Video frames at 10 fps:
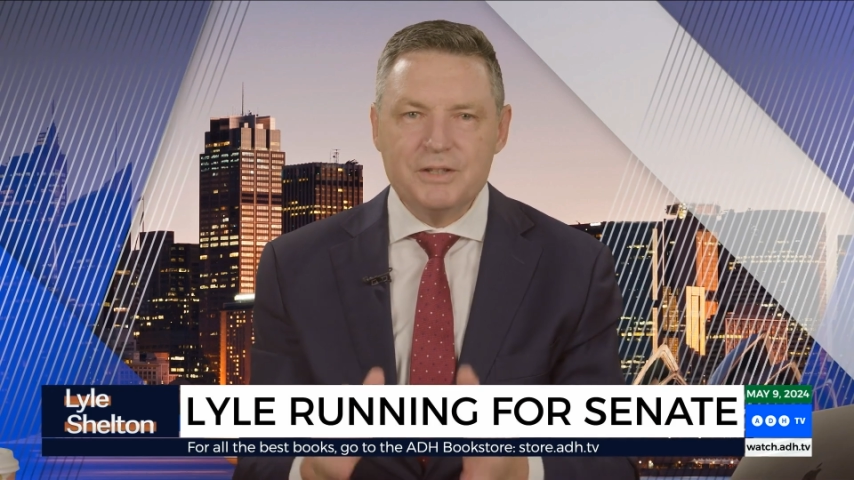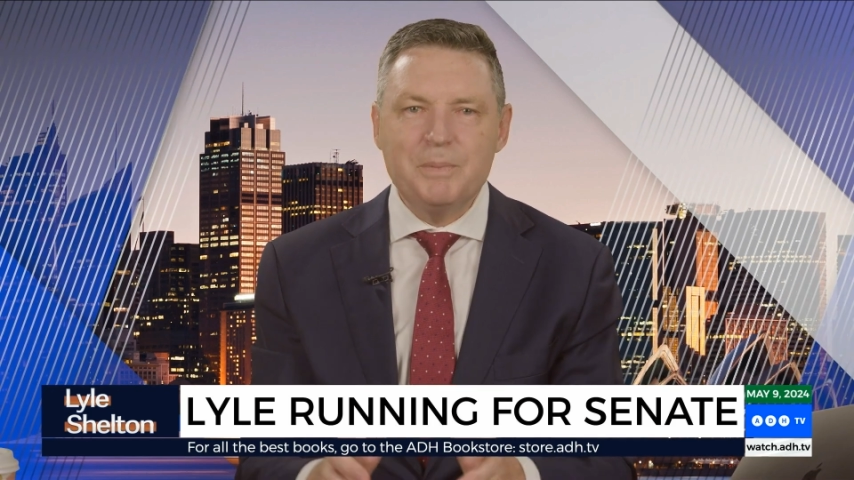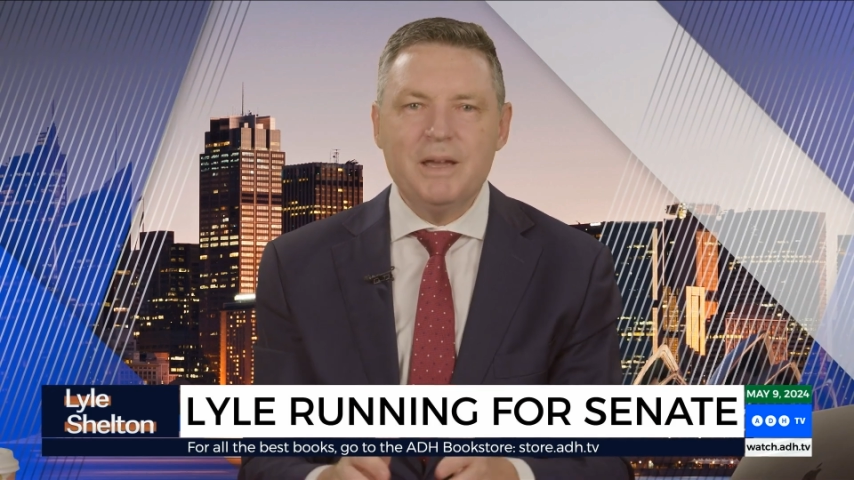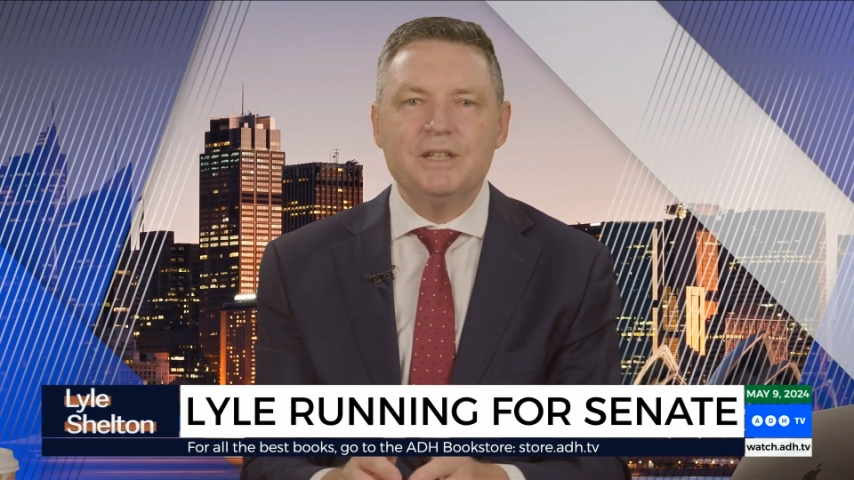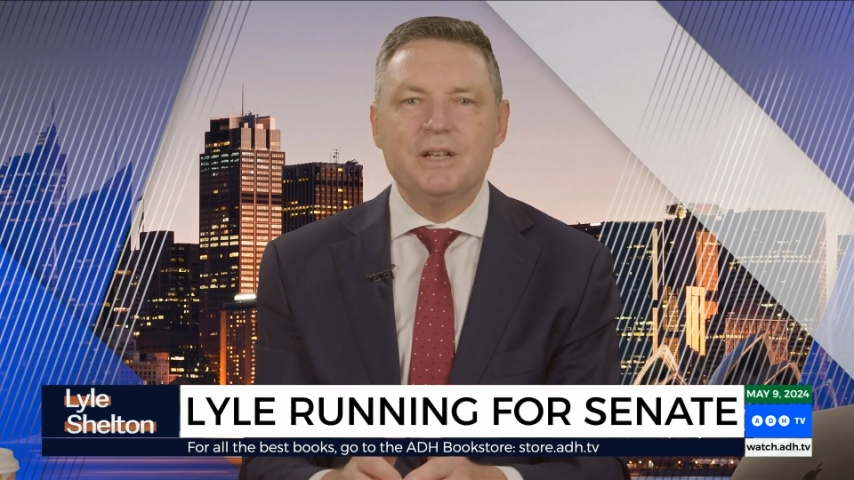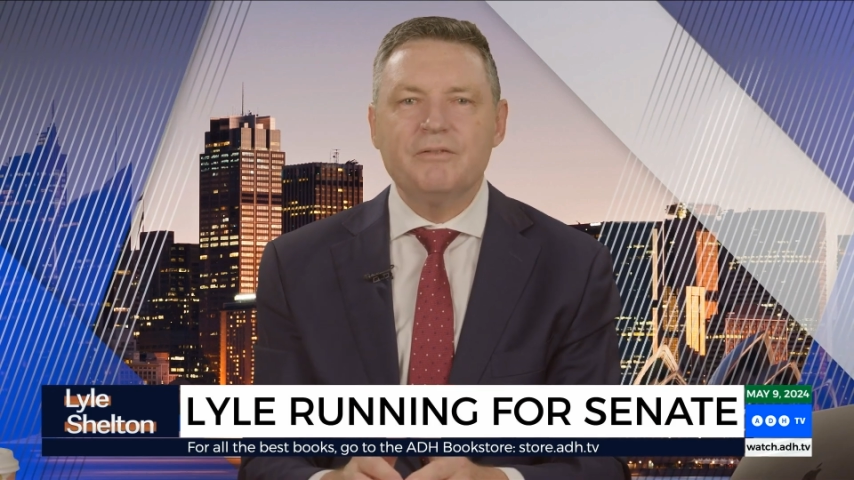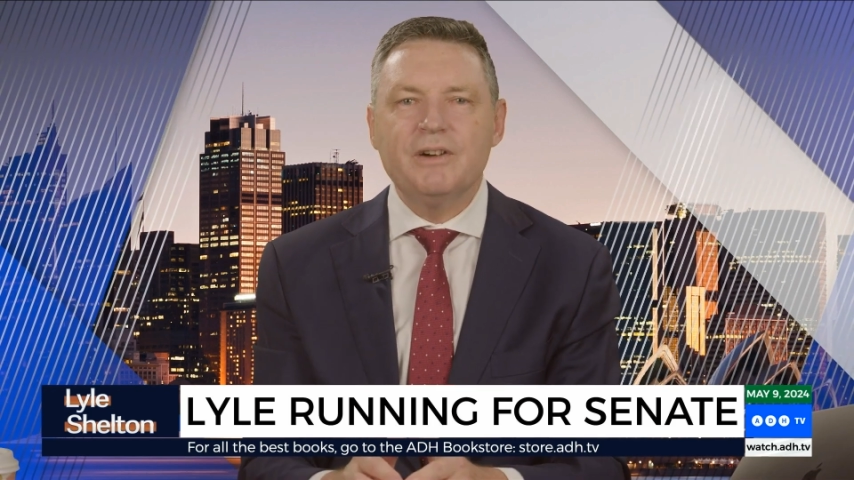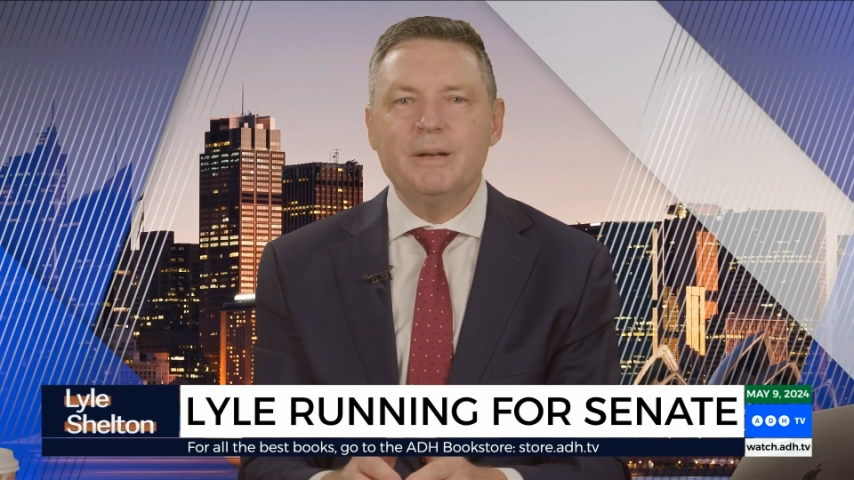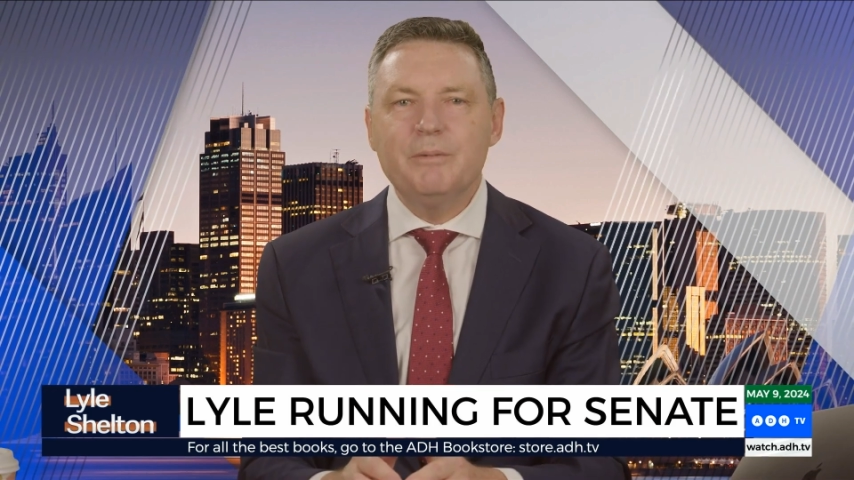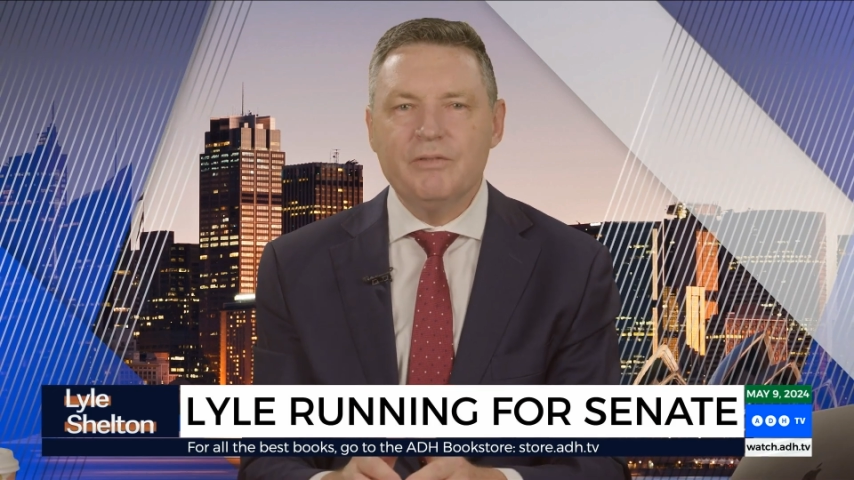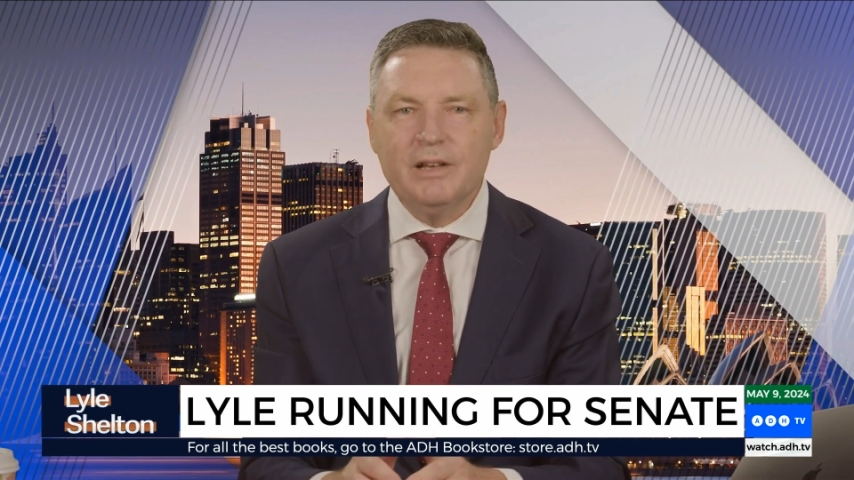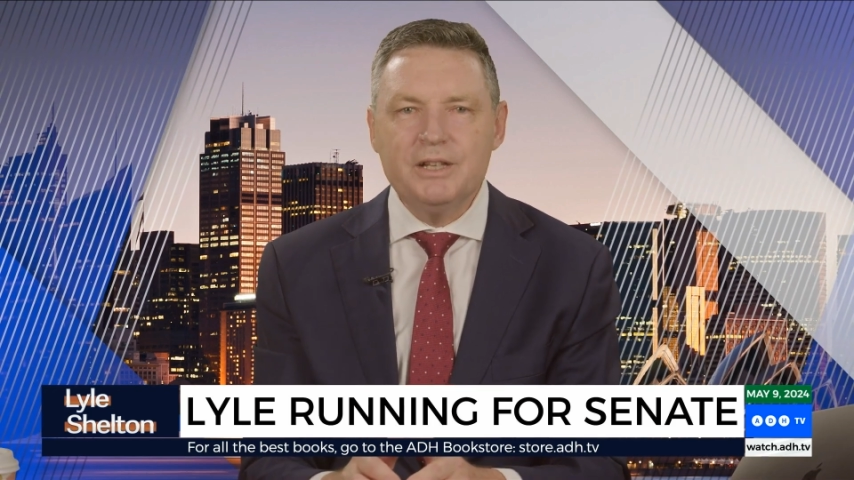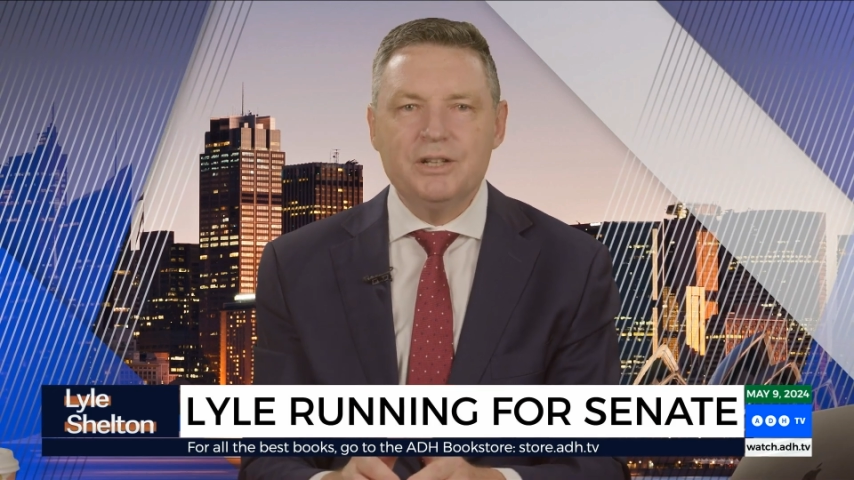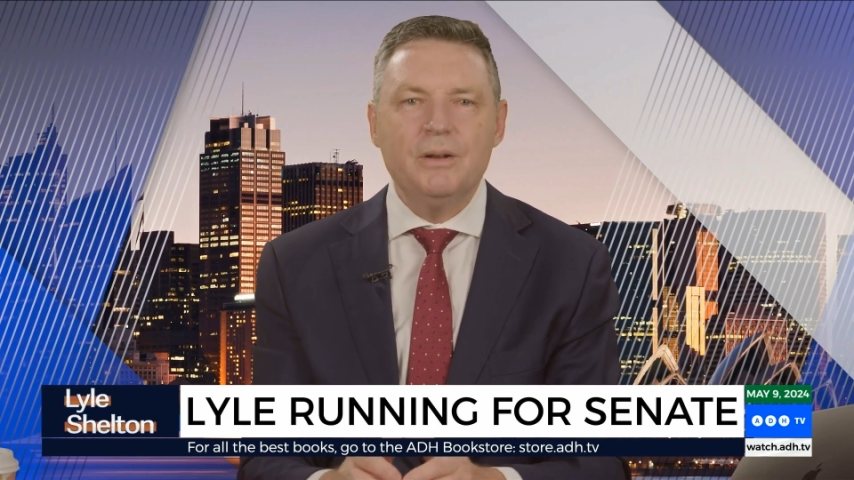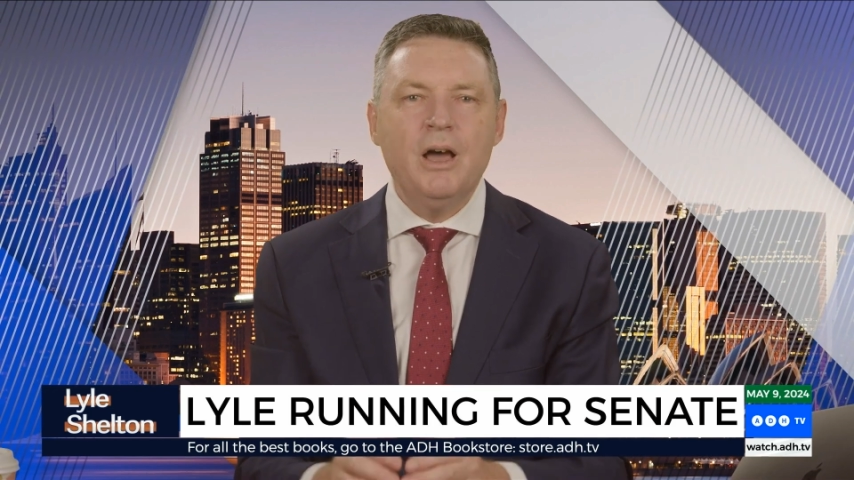speech and freedom of
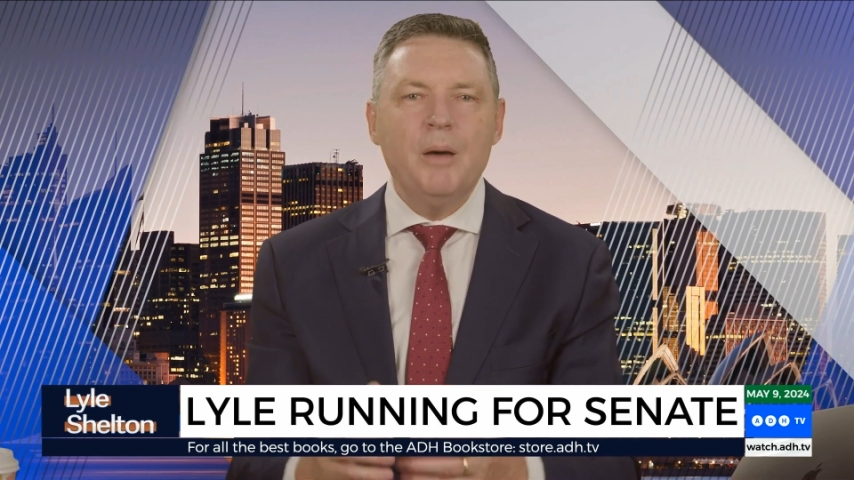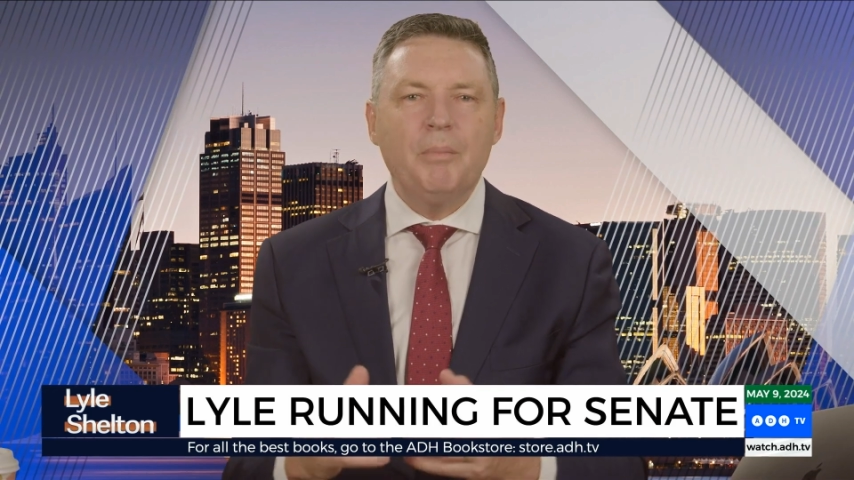religion